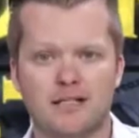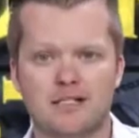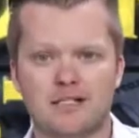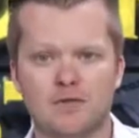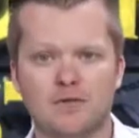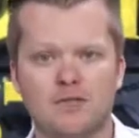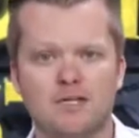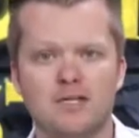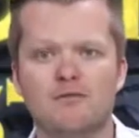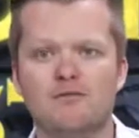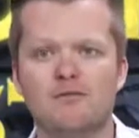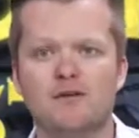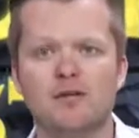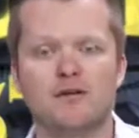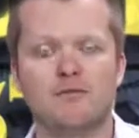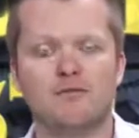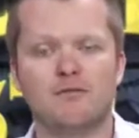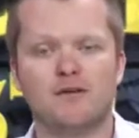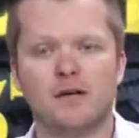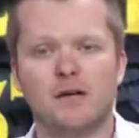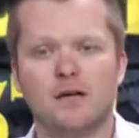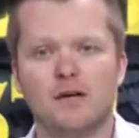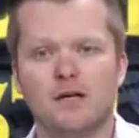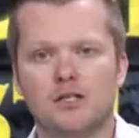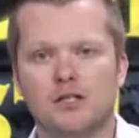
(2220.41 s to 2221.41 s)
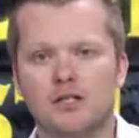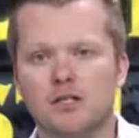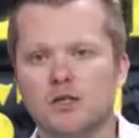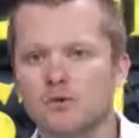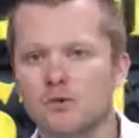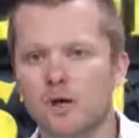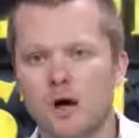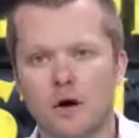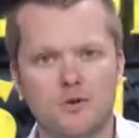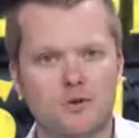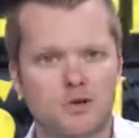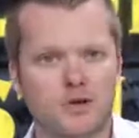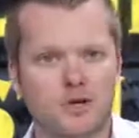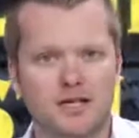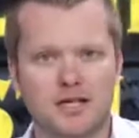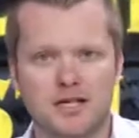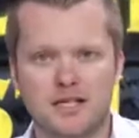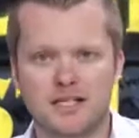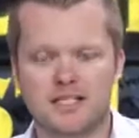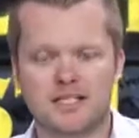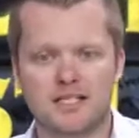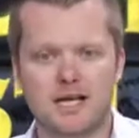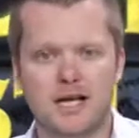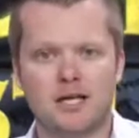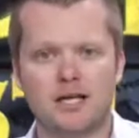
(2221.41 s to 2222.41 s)
So even if you know they're going to
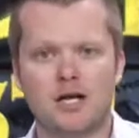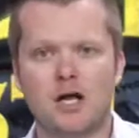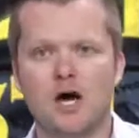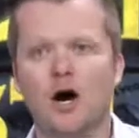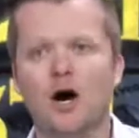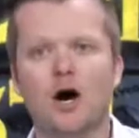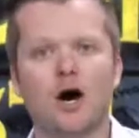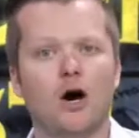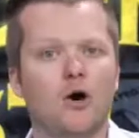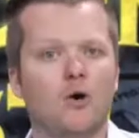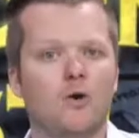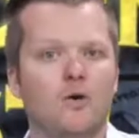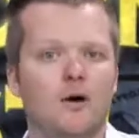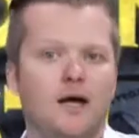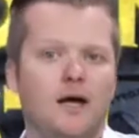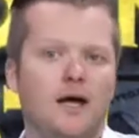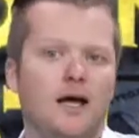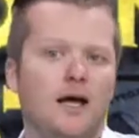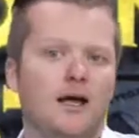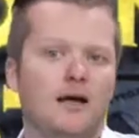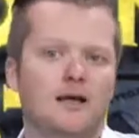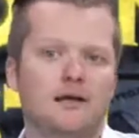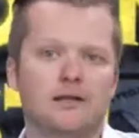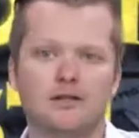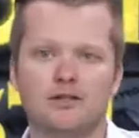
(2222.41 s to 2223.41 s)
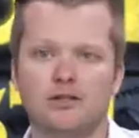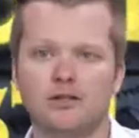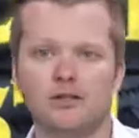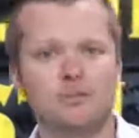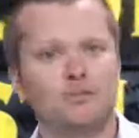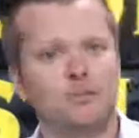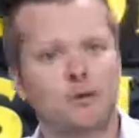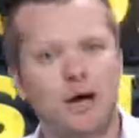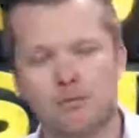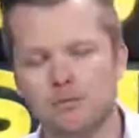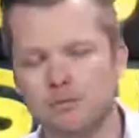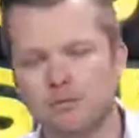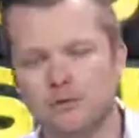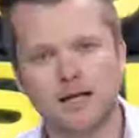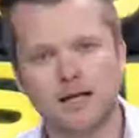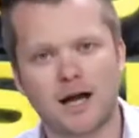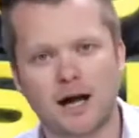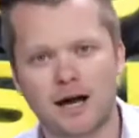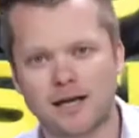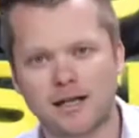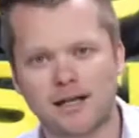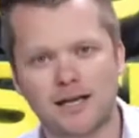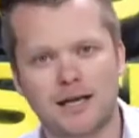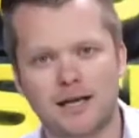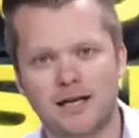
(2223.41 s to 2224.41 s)
say no and you're probably
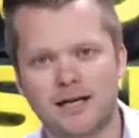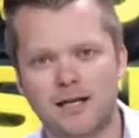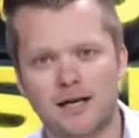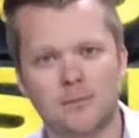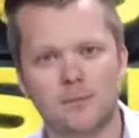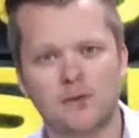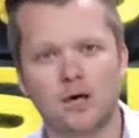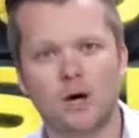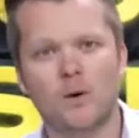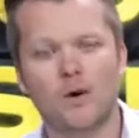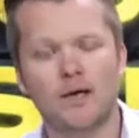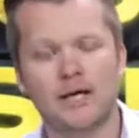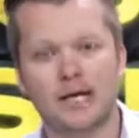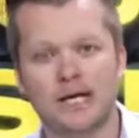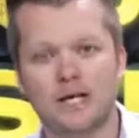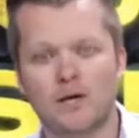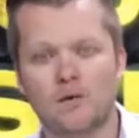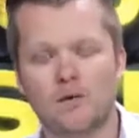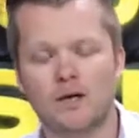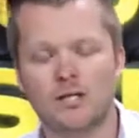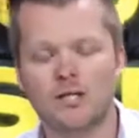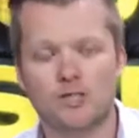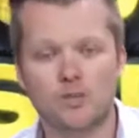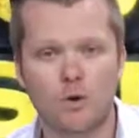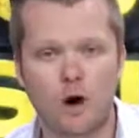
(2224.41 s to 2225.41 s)
going to end up going anyways,